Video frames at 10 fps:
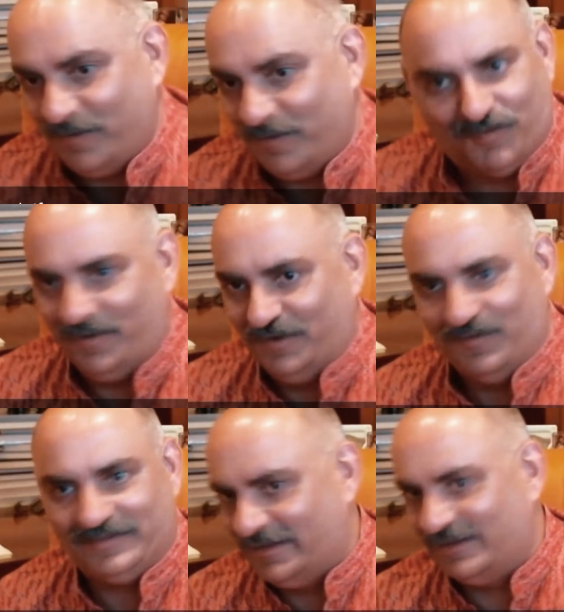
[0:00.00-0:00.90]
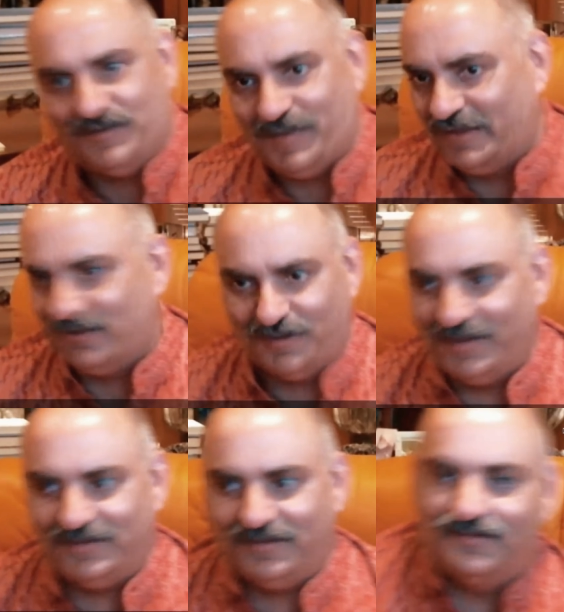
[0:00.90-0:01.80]
before we invest. It just depends on the
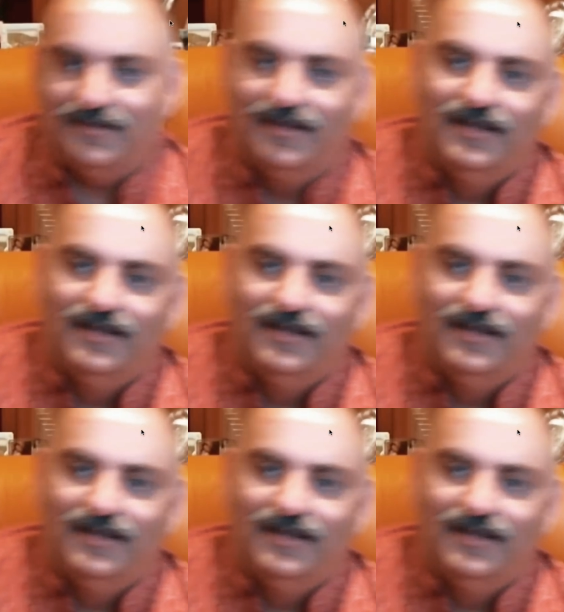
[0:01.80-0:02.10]
business.